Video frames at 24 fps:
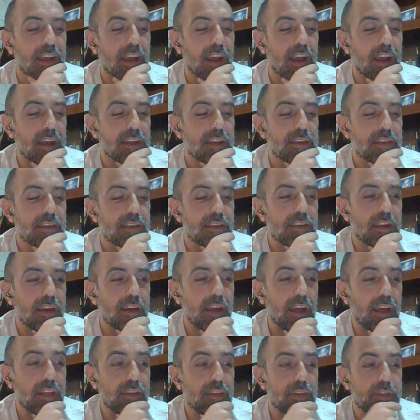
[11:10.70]
And
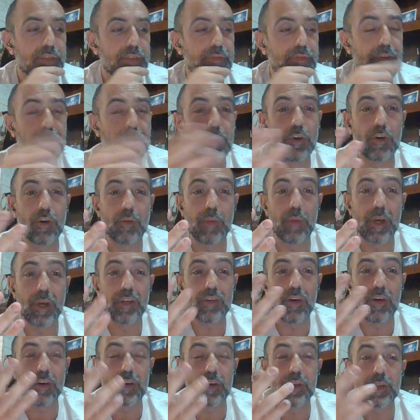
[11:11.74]
end this video by
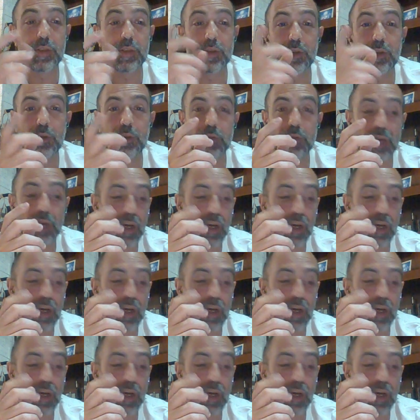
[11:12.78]
talking to you